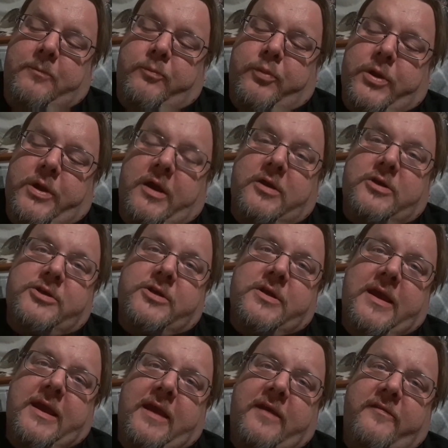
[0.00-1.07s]
Production,
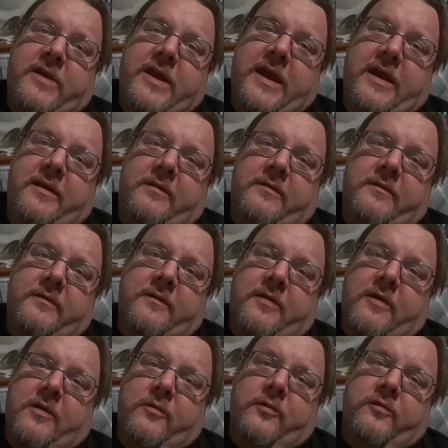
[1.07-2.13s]
I gave an 8. I
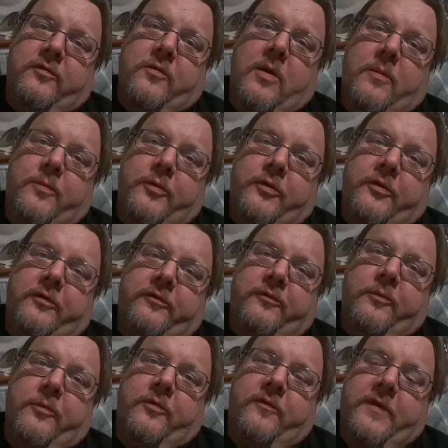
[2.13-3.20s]
thought it was a well-produced
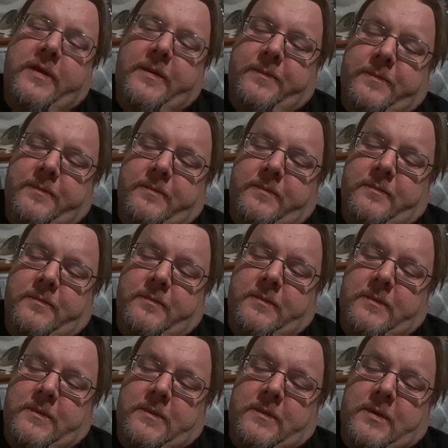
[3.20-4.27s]
movie.
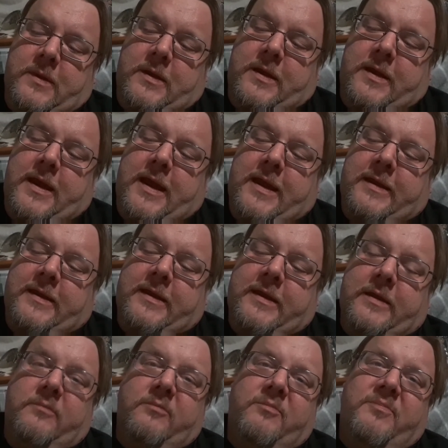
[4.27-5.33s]

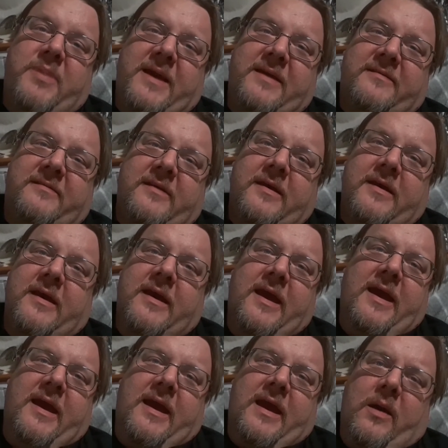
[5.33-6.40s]
Editing, pacing.
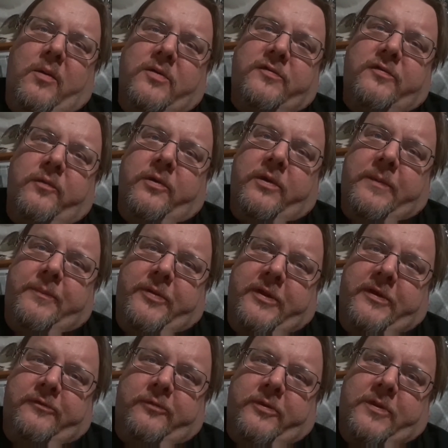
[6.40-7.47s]
I wasn't really
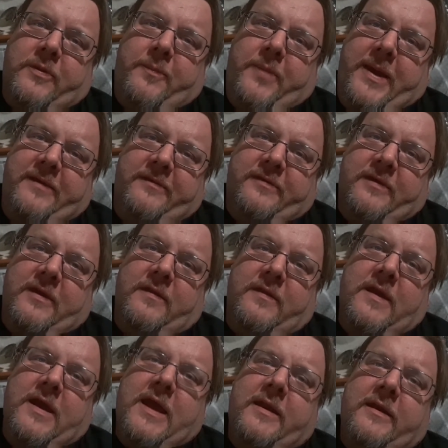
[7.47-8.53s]
pleased with the pacing.
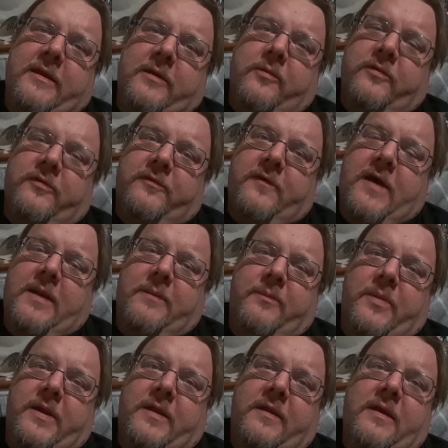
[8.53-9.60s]
The editing was fine,
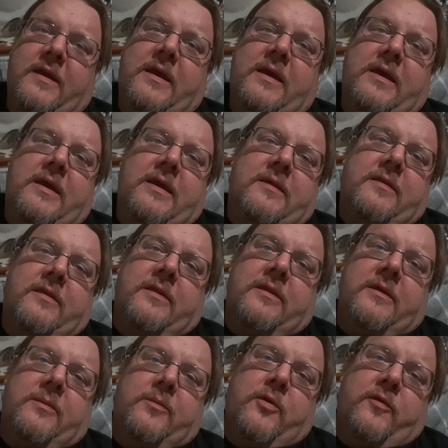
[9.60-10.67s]
but
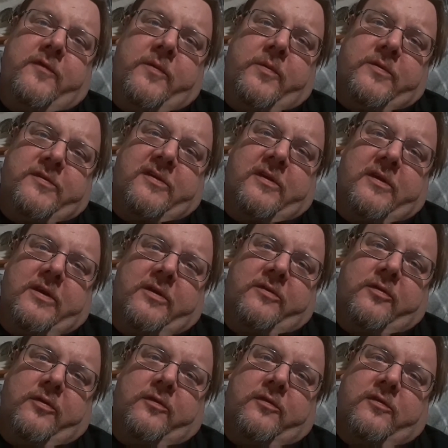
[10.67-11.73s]
the movie was a little
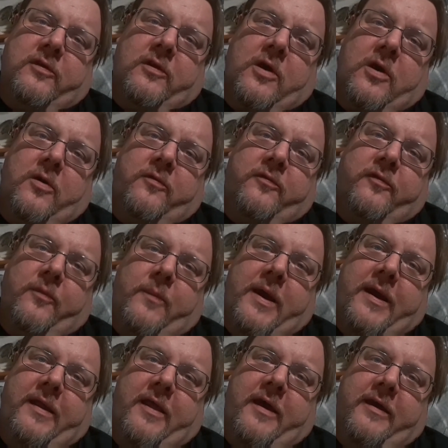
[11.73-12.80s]
too slow for
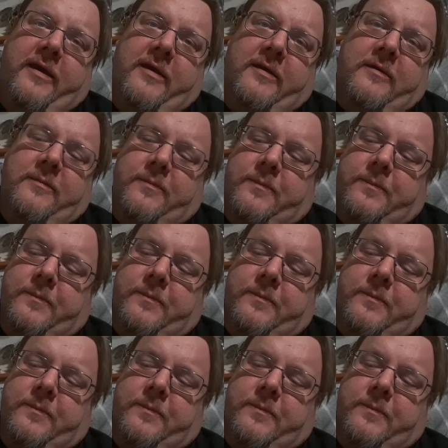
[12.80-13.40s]
my liking.